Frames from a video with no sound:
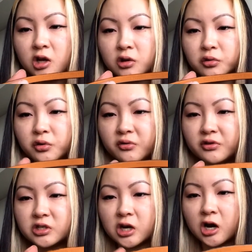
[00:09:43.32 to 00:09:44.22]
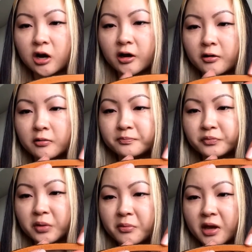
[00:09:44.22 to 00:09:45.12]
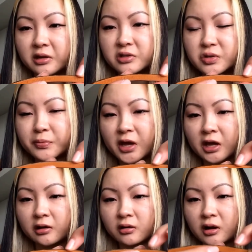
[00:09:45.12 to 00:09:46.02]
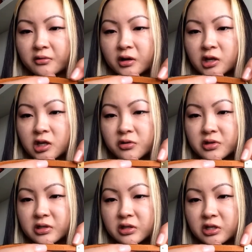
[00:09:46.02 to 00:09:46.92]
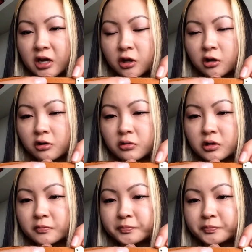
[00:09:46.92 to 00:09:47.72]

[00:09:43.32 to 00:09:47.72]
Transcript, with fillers: Louis Vuitton, made in Spain, and then here's the date code.